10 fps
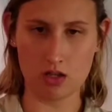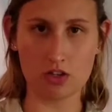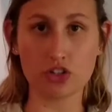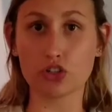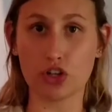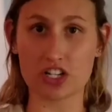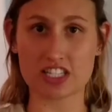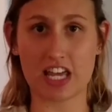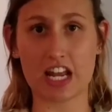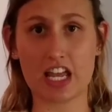you'll notice
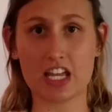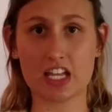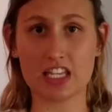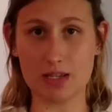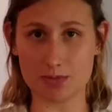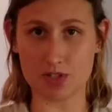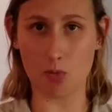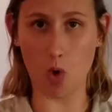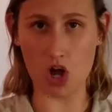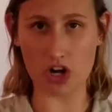that it keeps some
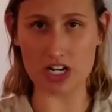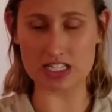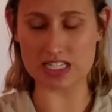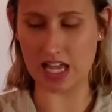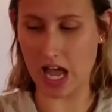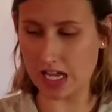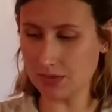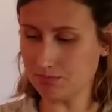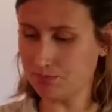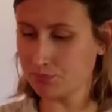water inside.
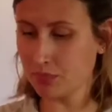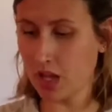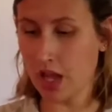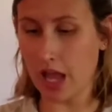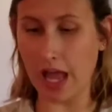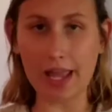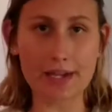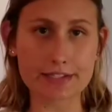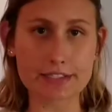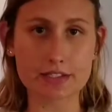
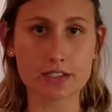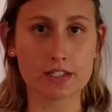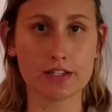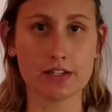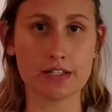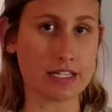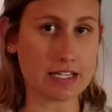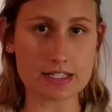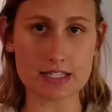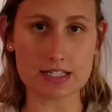And the
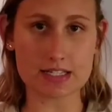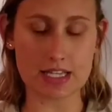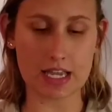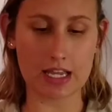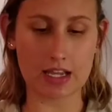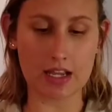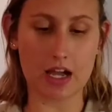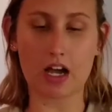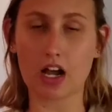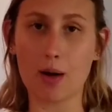easiest thing,
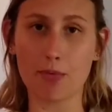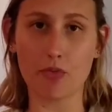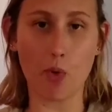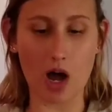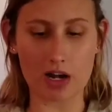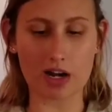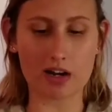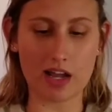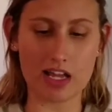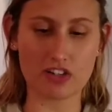a cup of
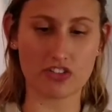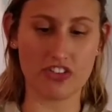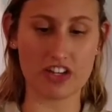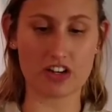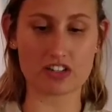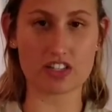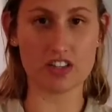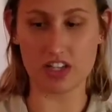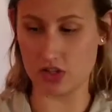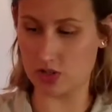water and your fingers
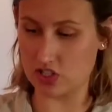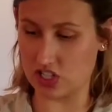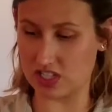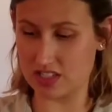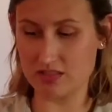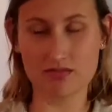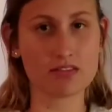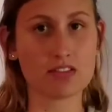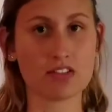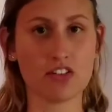that you can just
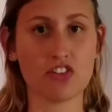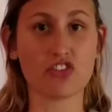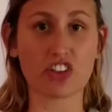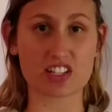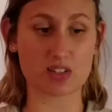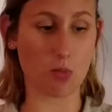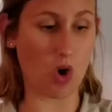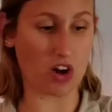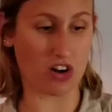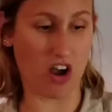flick some
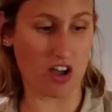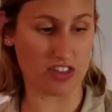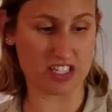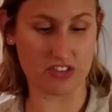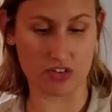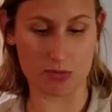water on the different